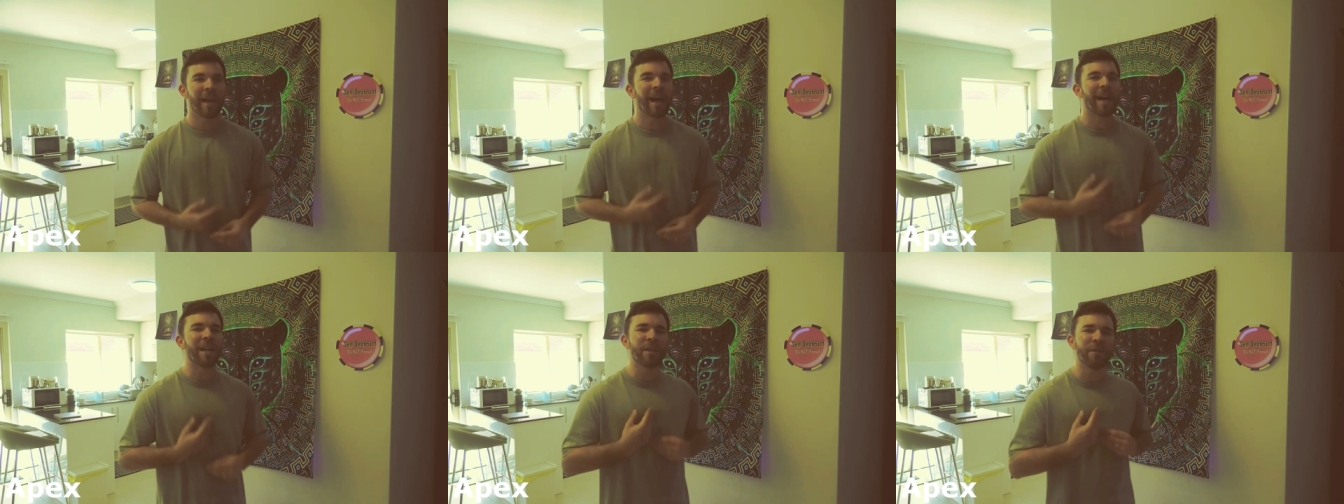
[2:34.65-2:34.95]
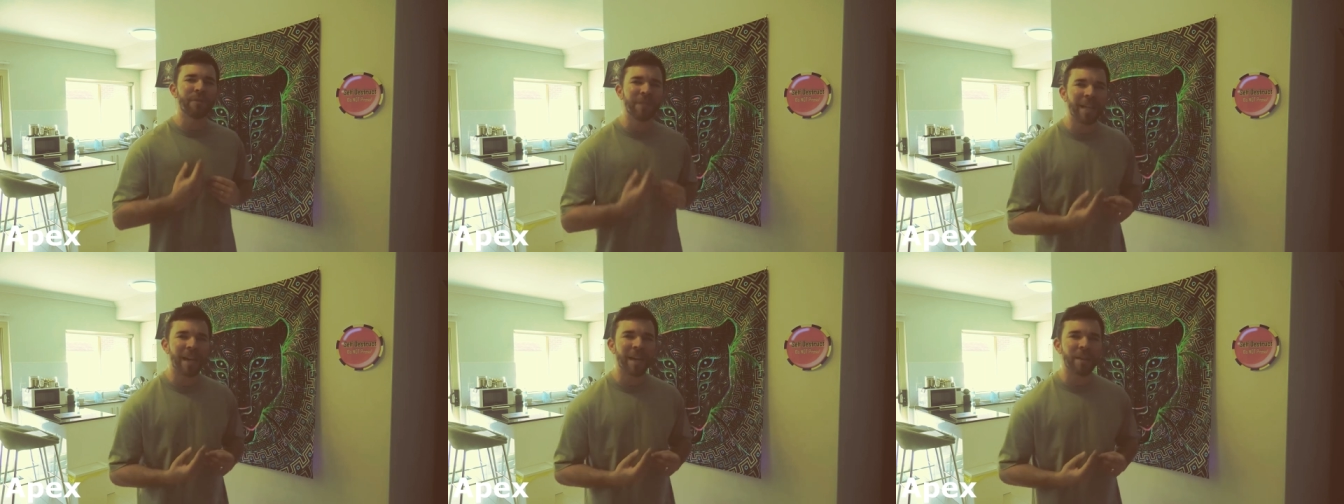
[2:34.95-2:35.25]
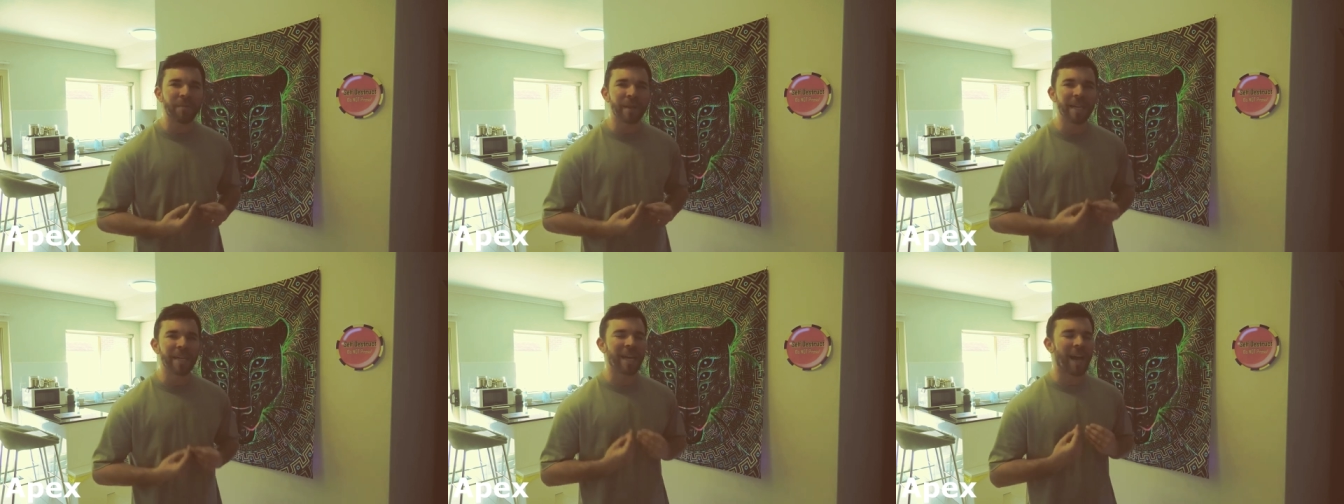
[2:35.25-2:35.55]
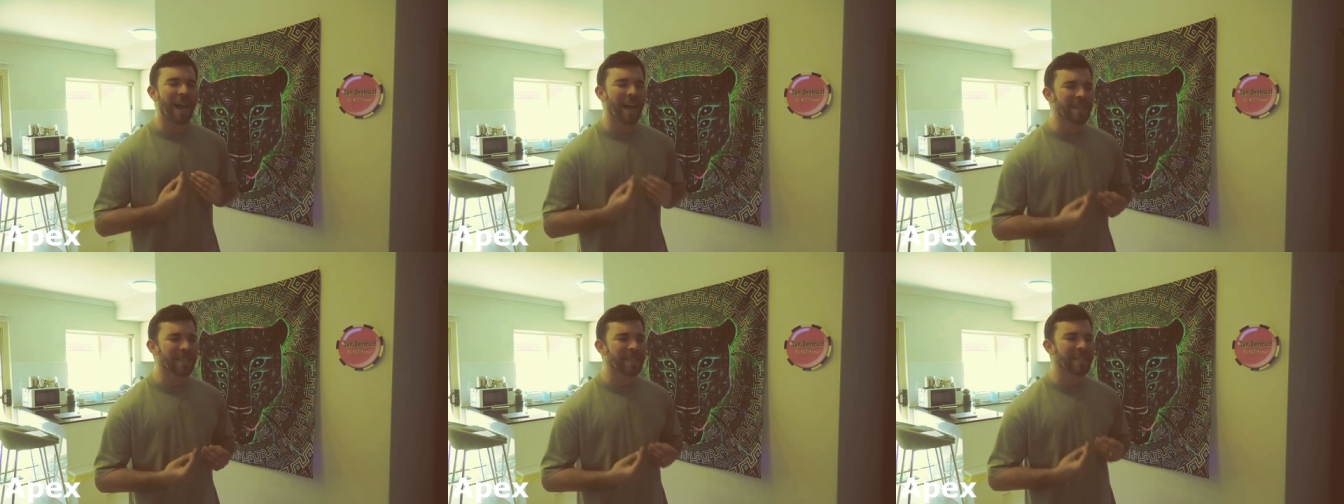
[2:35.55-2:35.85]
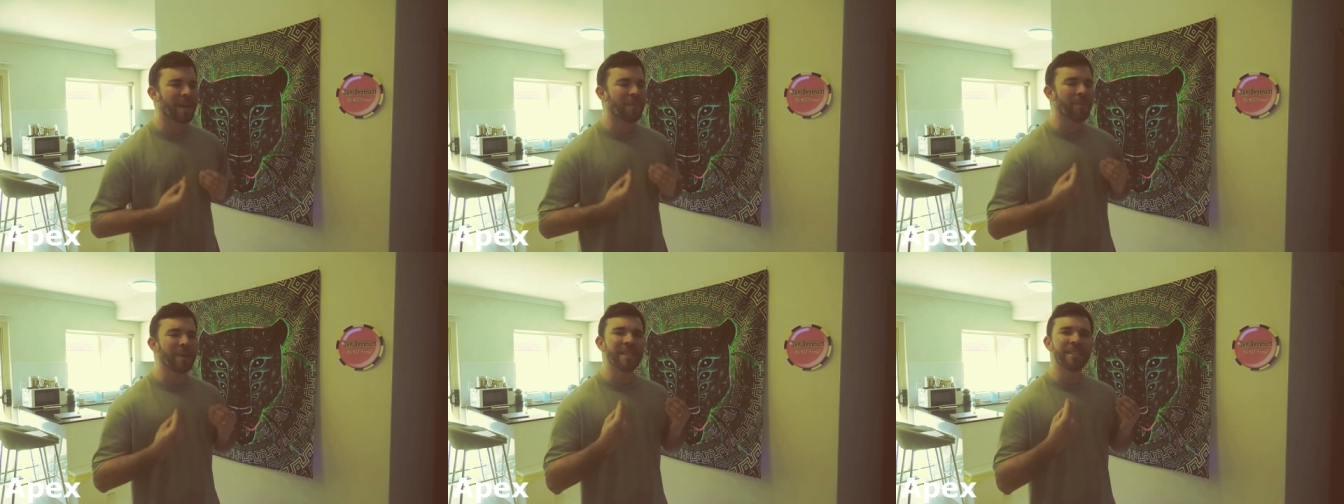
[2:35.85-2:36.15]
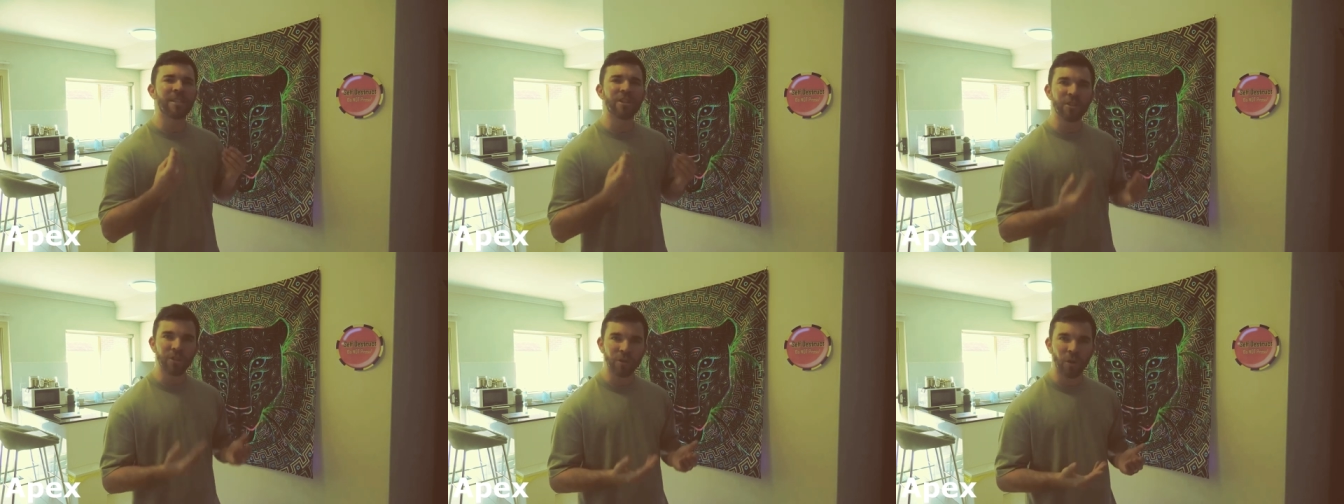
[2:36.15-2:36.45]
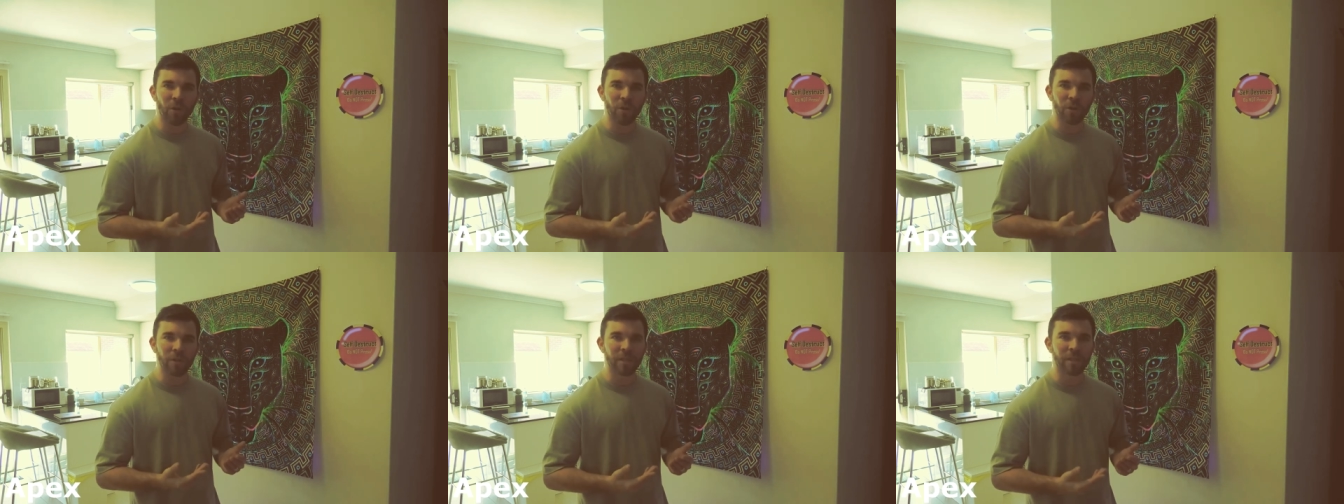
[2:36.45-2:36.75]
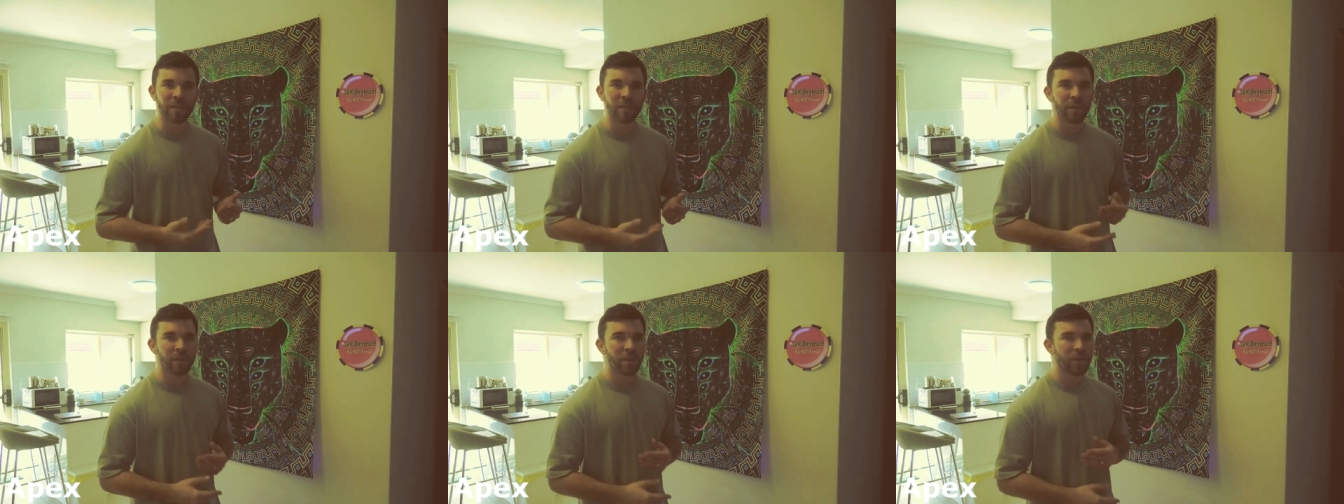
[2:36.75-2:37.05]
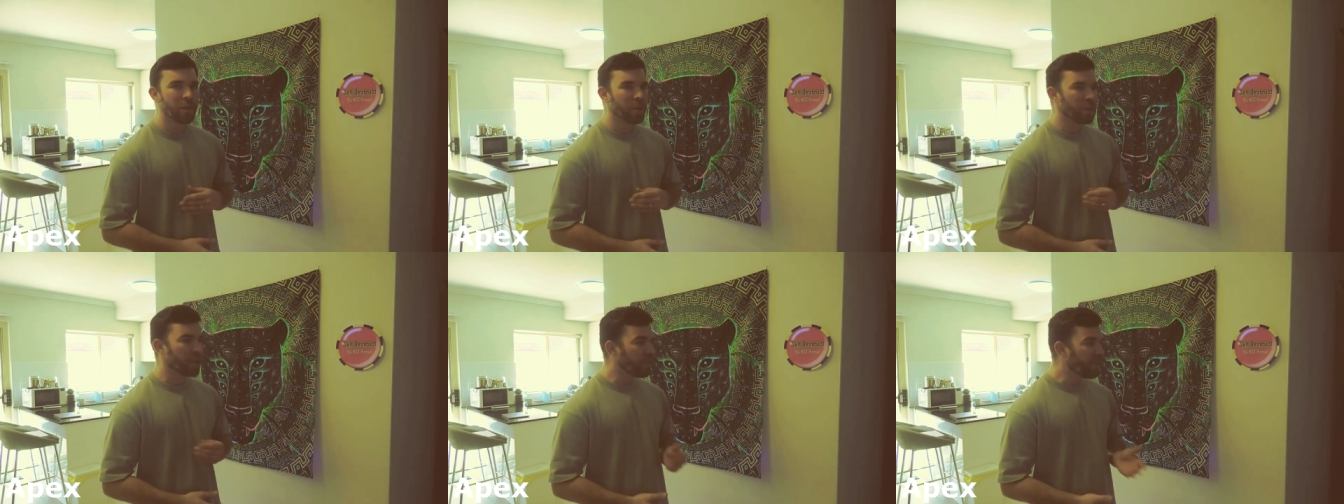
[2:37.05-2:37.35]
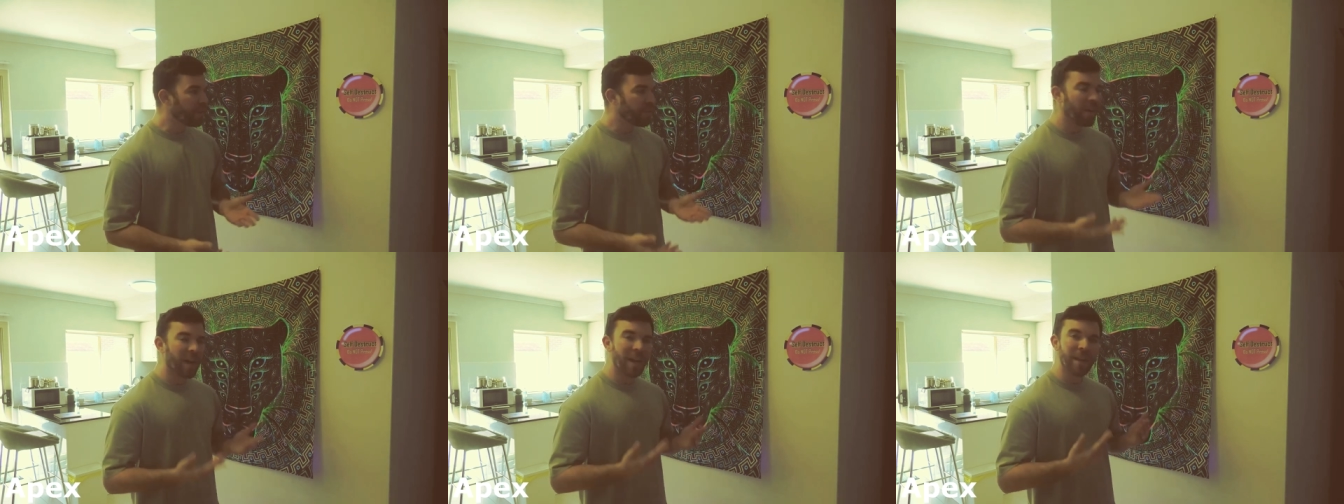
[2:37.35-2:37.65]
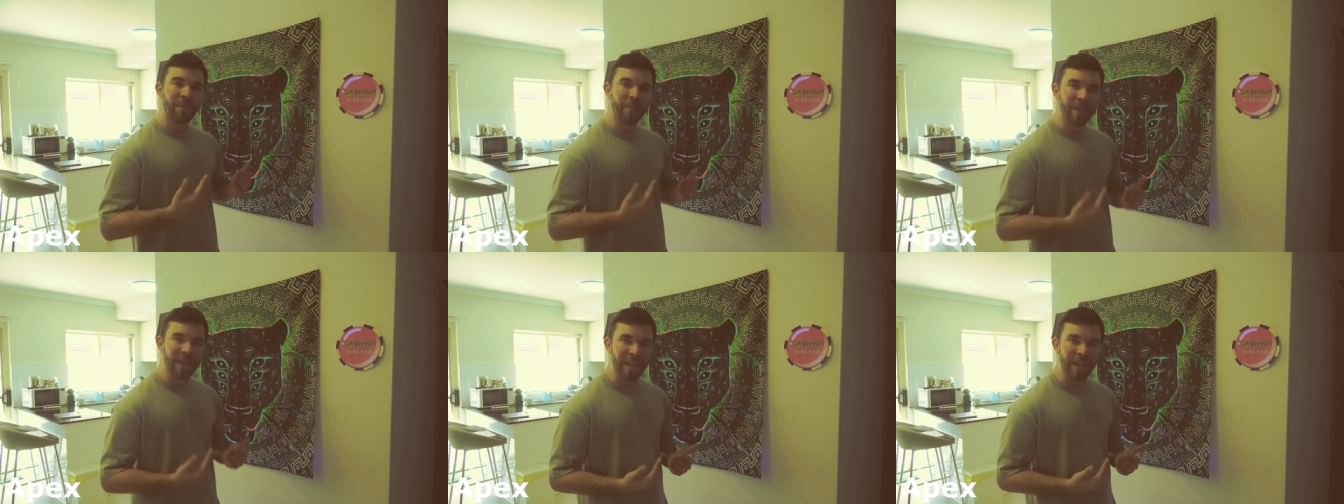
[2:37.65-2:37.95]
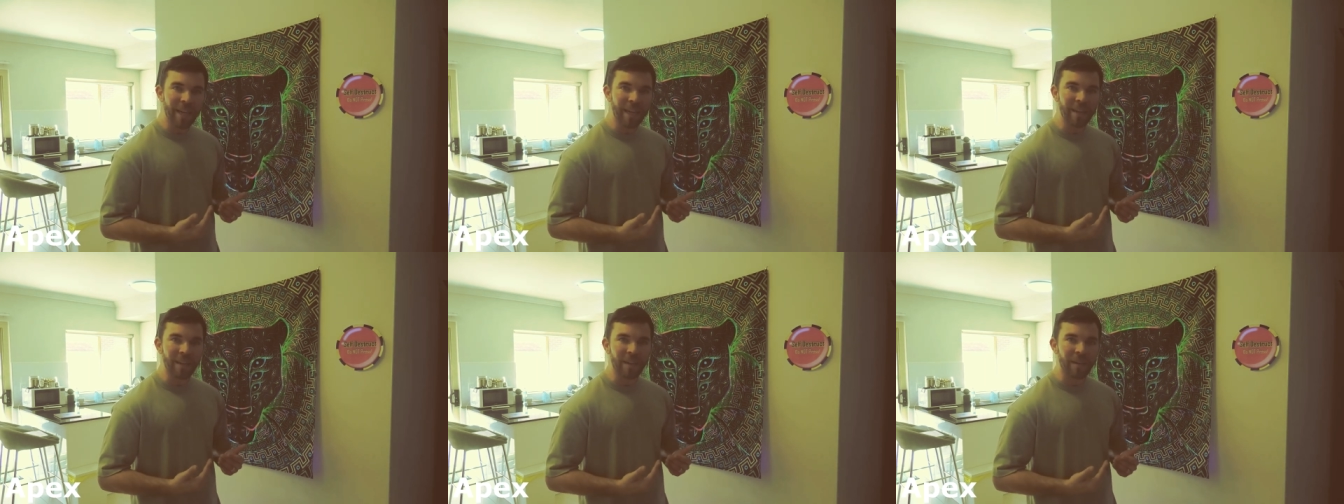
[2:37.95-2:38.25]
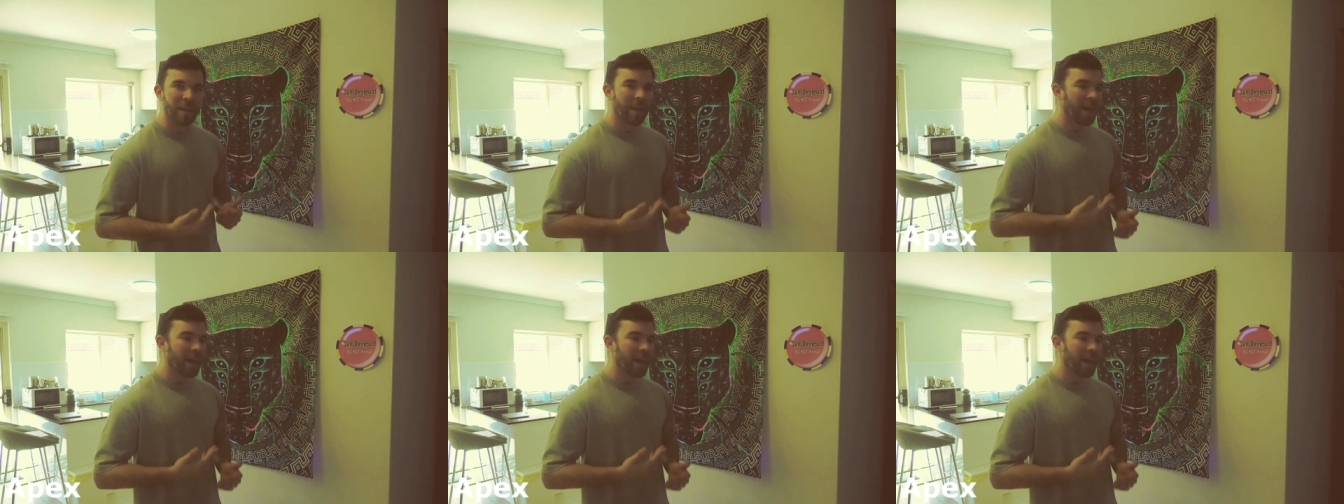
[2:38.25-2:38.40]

And you've allowed me to add some into yours. You've invited me in